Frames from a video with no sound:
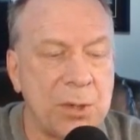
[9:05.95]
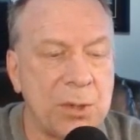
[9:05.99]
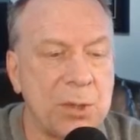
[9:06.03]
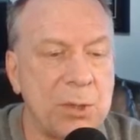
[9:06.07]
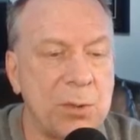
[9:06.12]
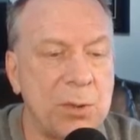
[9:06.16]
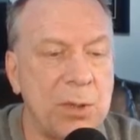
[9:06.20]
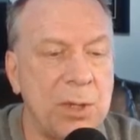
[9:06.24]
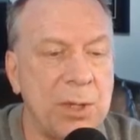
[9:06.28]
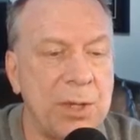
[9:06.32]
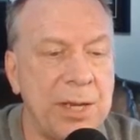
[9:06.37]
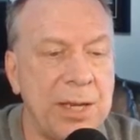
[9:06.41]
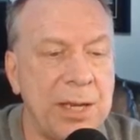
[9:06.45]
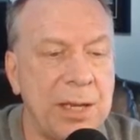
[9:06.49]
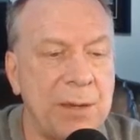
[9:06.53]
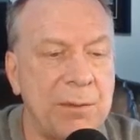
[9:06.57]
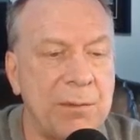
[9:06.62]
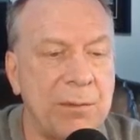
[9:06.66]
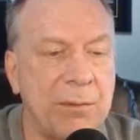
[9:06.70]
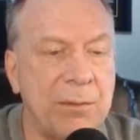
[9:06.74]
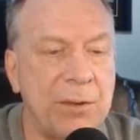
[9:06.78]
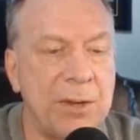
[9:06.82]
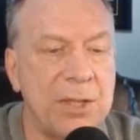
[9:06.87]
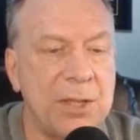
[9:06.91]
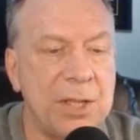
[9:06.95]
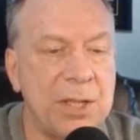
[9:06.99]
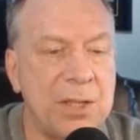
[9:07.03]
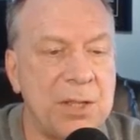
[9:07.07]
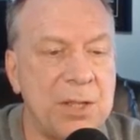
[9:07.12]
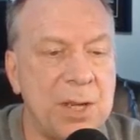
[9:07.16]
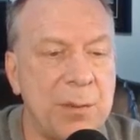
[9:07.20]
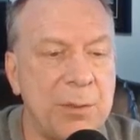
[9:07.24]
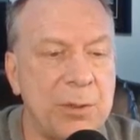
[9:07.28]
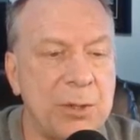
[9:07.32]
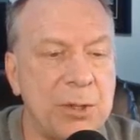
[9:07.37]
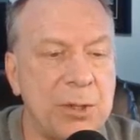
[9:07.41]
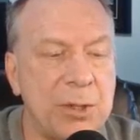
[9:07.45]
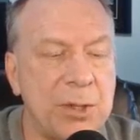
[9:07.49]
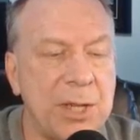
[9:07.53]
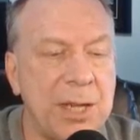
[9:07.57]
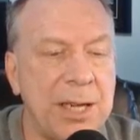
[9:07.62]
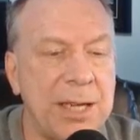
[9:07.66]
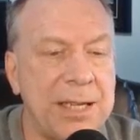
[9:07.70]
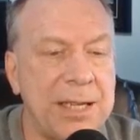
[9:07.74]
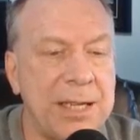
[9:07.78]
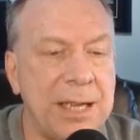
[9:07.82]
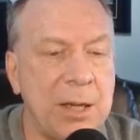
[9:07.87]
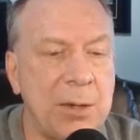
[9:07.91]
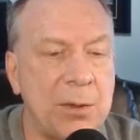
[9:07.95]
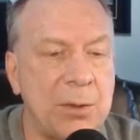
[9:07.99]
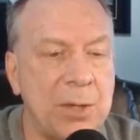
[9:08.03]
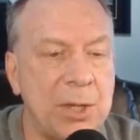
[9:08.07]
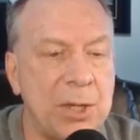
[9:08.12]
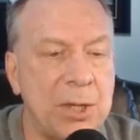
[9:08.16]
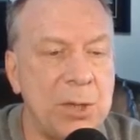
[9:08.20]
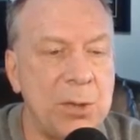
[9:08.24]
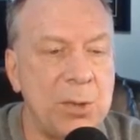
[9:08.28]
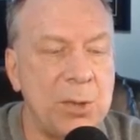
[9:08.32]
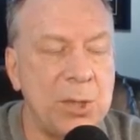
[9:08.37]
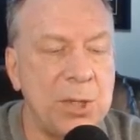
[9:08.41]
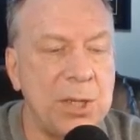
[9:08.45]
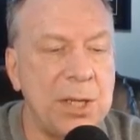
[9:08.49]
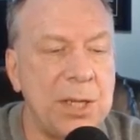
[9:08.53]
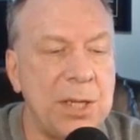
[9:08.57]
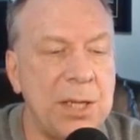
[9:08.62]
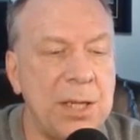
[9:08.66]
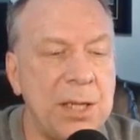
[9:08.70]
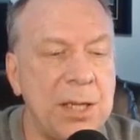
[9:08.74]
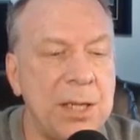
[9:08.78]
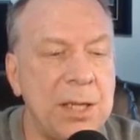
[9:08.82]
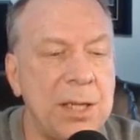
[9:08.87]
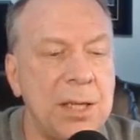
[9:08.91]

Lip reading: So we're looking at freezing temperatures getting down to Houston,